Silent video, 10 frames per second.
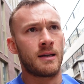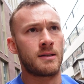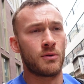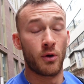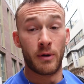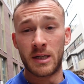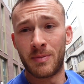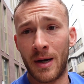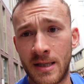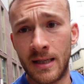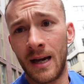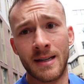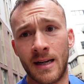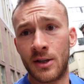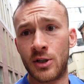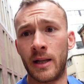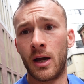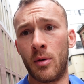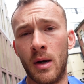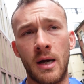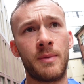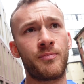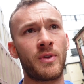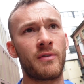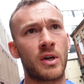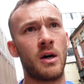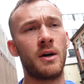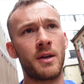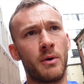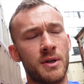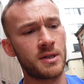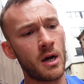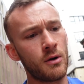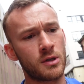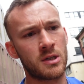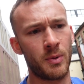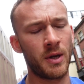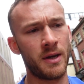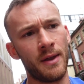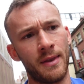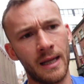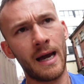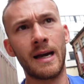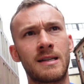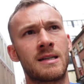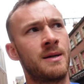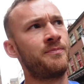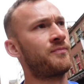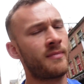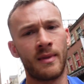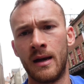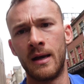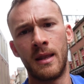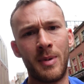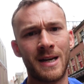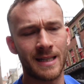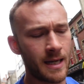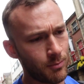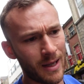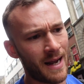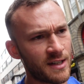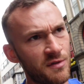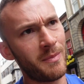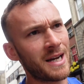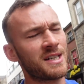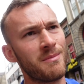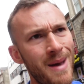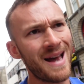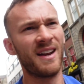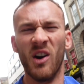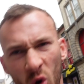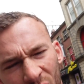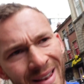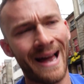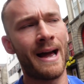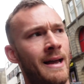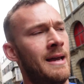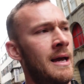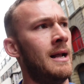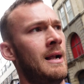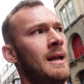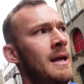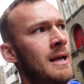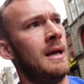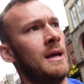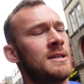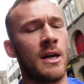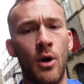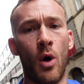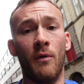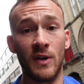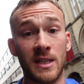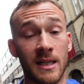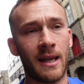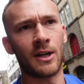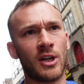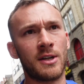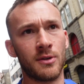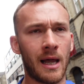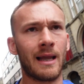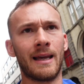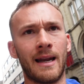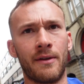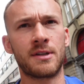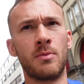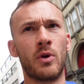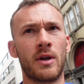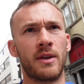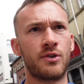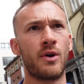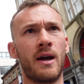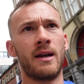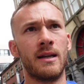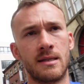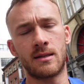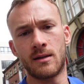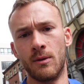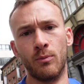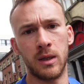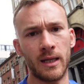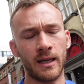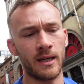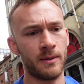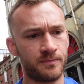to an already spicy day, as I had chilli on my avocado on toast. But nonetheless, best laid plans of mice and men and all that. So obviously that schedule I laid out this morning on the train is completely